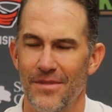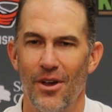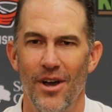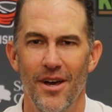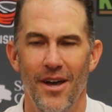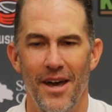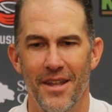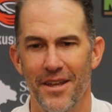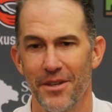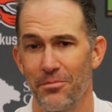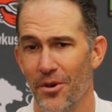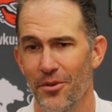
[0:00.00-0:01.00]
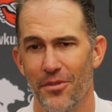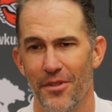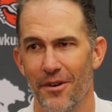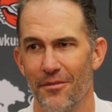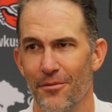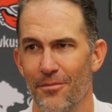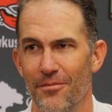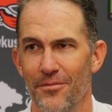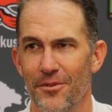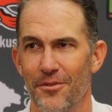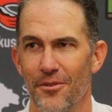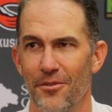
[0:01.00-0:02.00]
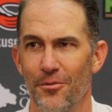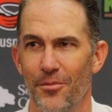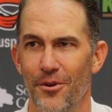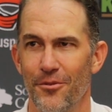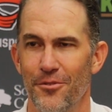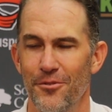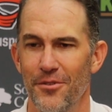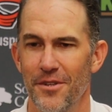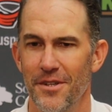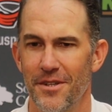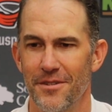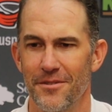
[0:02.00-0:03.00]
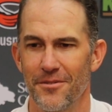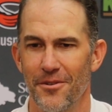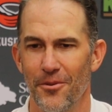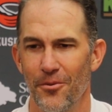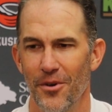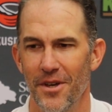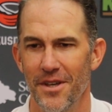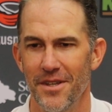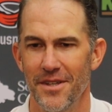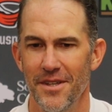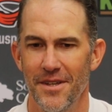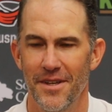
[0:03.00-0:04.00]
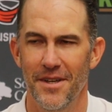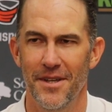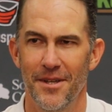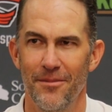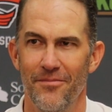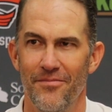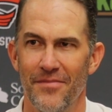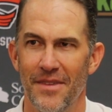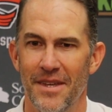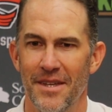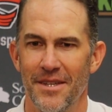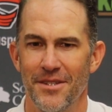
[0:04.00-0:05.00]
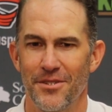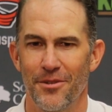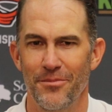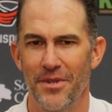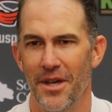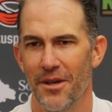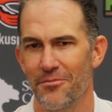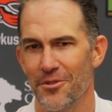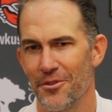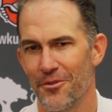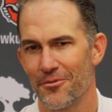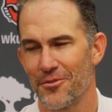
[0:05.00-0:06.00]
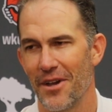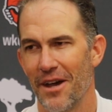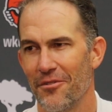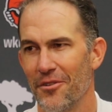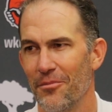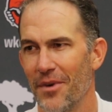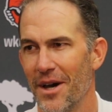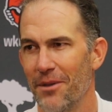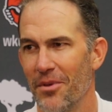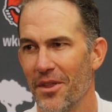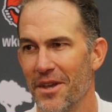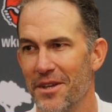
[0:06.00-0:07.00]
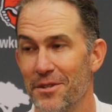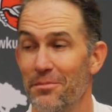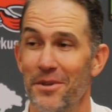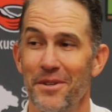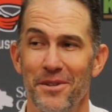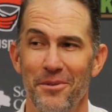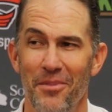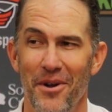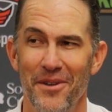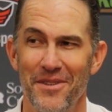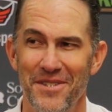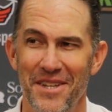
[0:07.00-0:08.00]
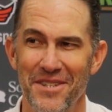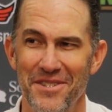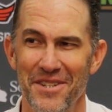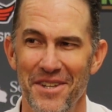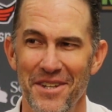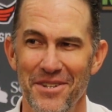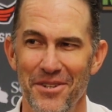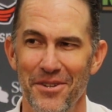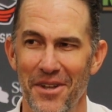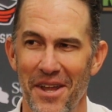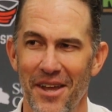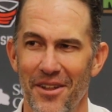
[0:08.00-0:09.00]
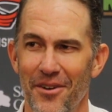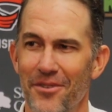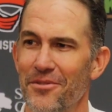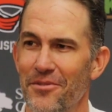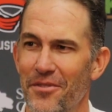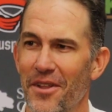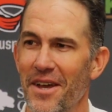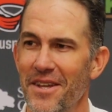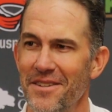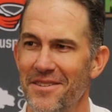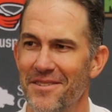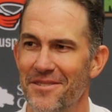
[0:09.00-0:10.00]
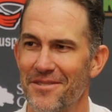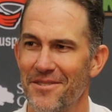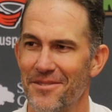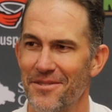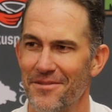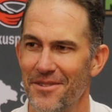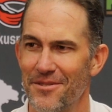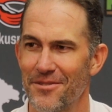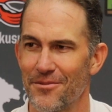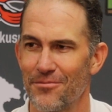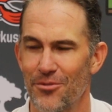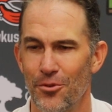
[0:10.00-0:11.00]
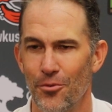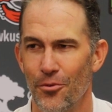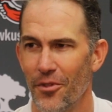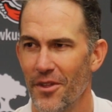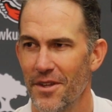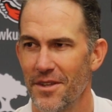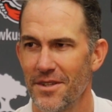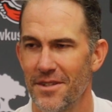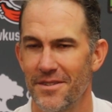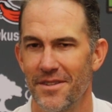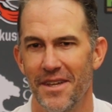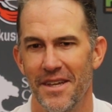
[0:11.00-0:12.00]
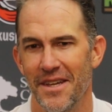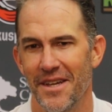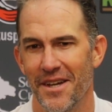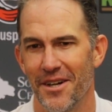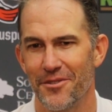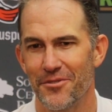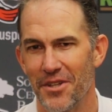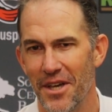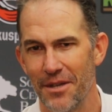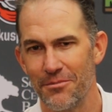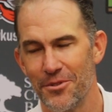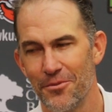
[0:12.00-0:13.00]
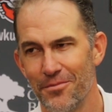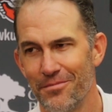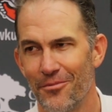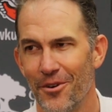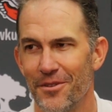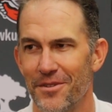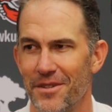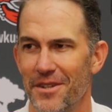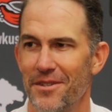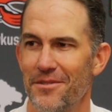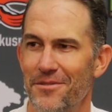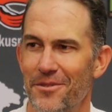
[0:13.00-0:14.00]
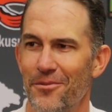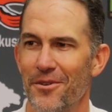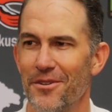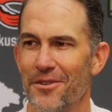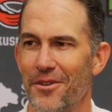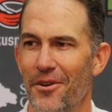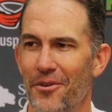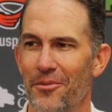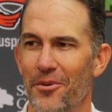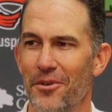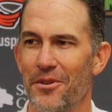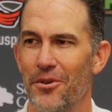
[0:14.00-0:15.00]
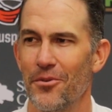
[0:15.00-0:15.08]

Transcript: I like both of them. You know, they're both unique in their own way. Sometimes, you know, traveling by plane, depending upon the destination and how long the flight is a cool thing. And other times you're wanting to get to where you're going pretty